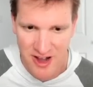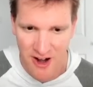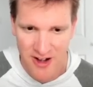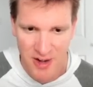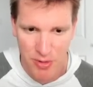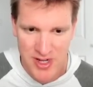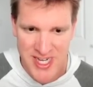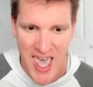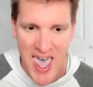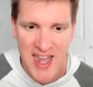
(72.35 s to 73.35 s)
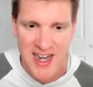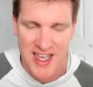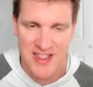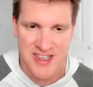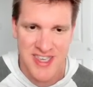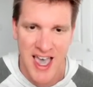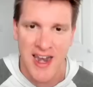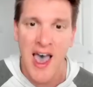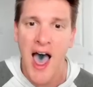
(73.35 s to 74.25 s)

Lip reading: Card number 10 in the set.